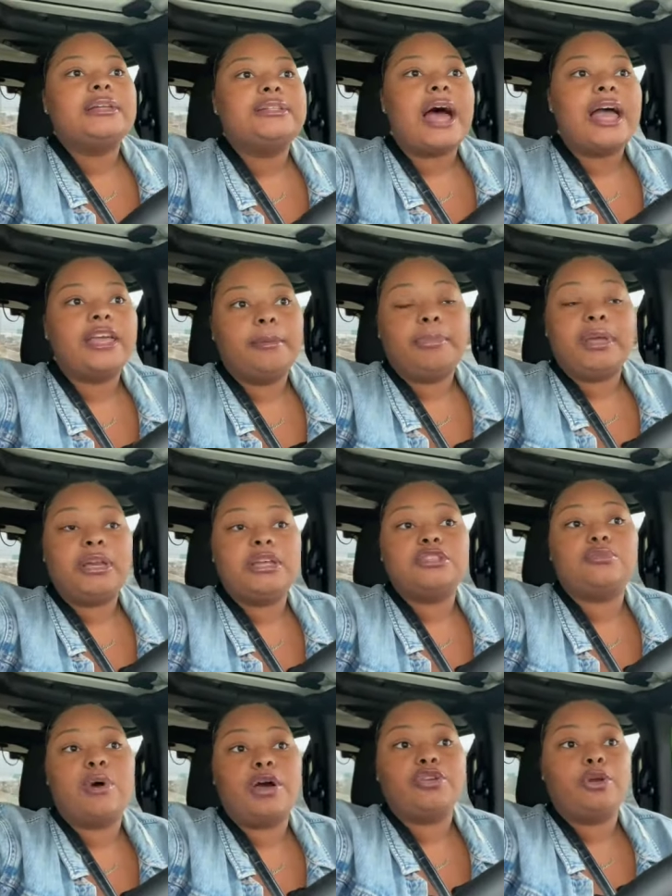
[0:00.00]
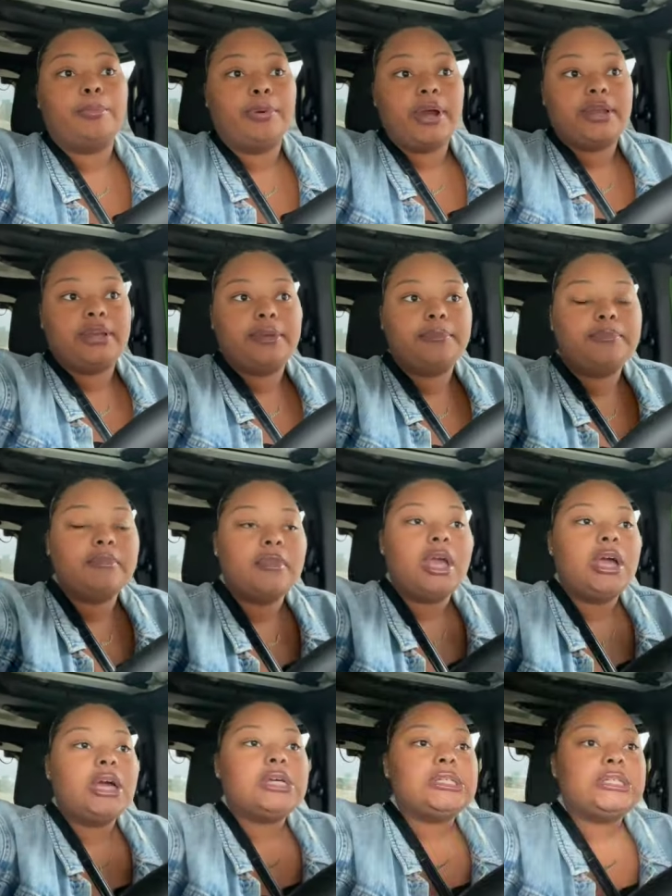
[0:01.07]
diabetes while you're pregnant.
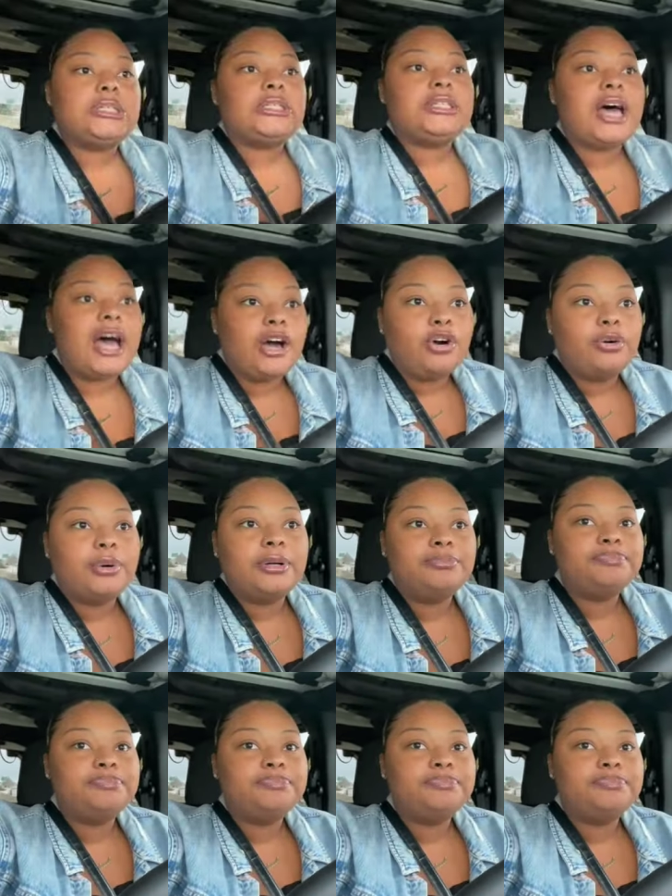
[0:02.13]
So